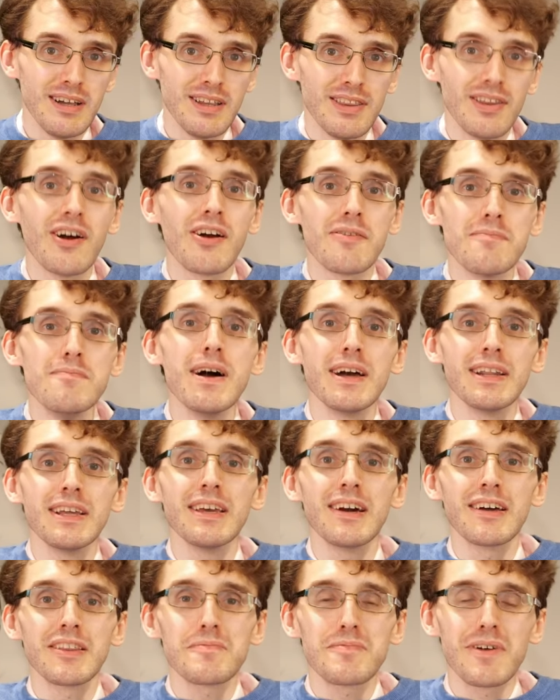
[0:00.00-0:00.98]
There are
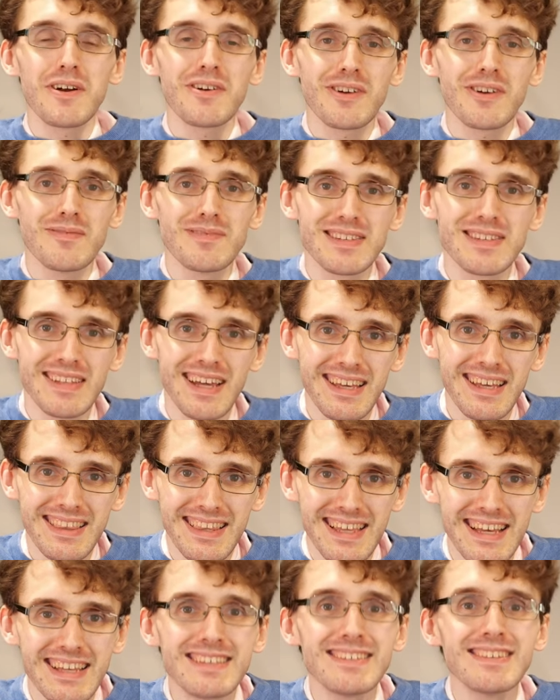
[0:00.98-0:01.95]
many other programs like
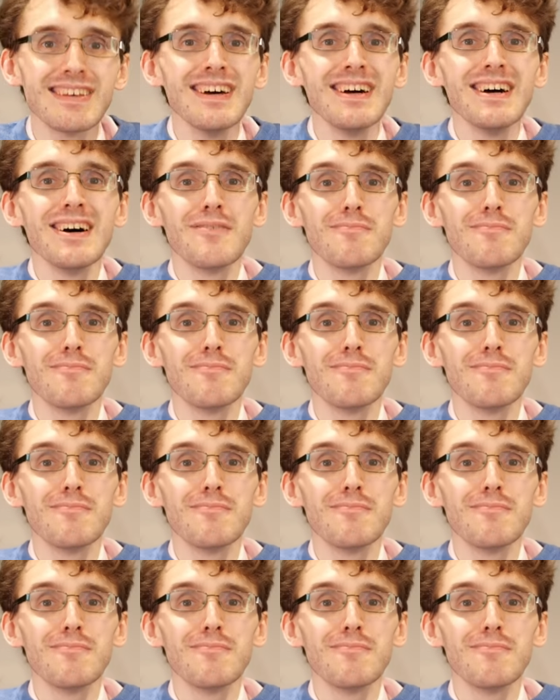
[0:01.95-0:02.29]
this,